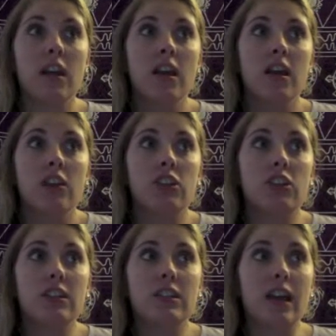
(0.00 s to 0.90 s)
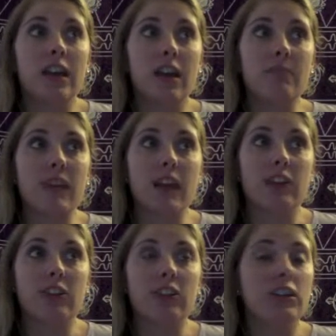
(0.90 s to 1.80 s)
she's like, I'm
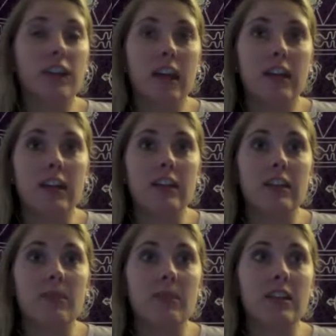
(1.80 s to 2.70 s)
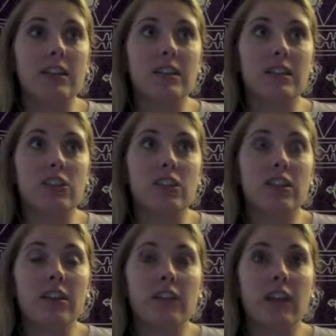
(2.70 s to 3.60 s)
not good at anything because she's
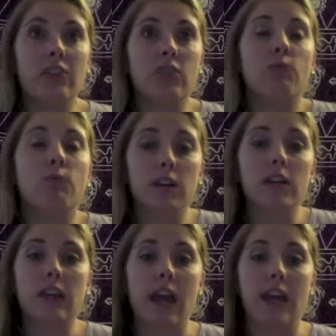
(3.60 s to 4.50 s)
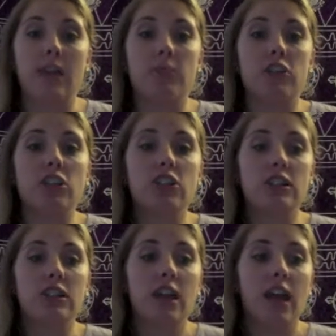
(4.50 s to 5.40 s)
never had to work at it. But she
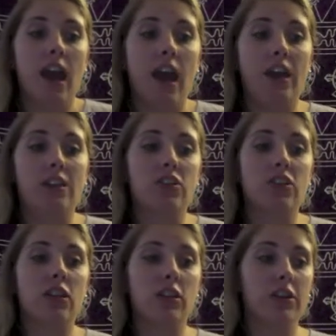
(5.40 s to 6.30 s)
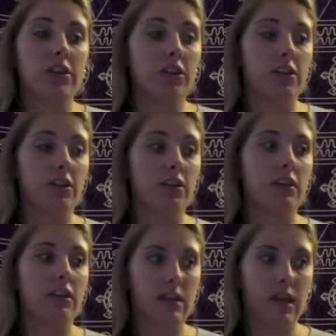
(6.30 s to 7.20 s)
just has to learn
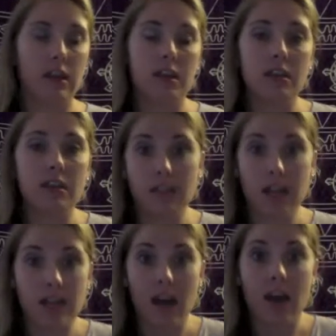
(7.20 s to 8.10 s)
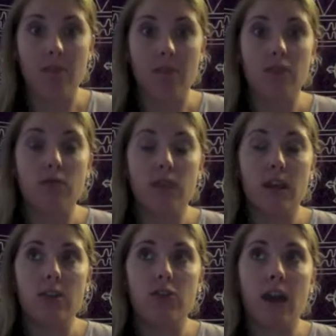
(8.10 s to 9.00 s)
that things take time,
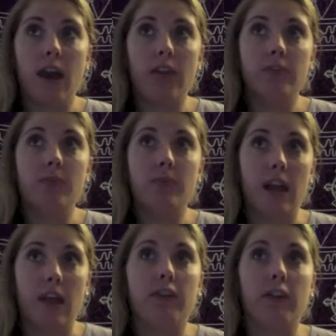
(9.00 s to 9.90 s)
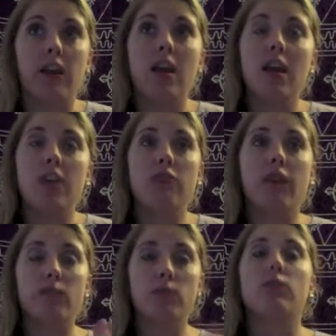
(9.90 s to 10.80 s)
and you have to put effort, and you
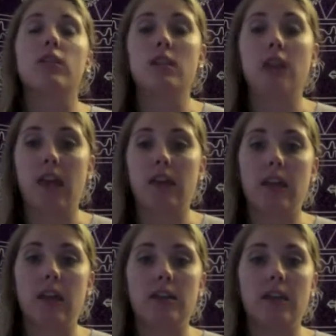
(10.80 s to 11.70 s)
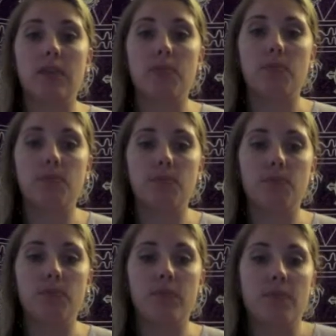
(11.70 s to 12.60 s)
have to work at things. Like,
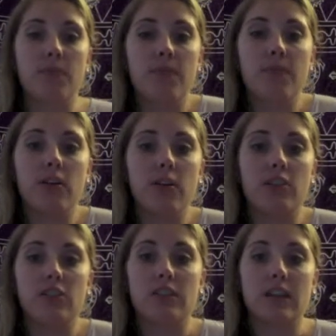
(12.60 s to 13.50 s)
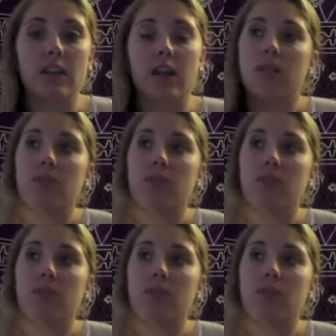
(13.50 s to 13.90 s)
people aren't just like, oh,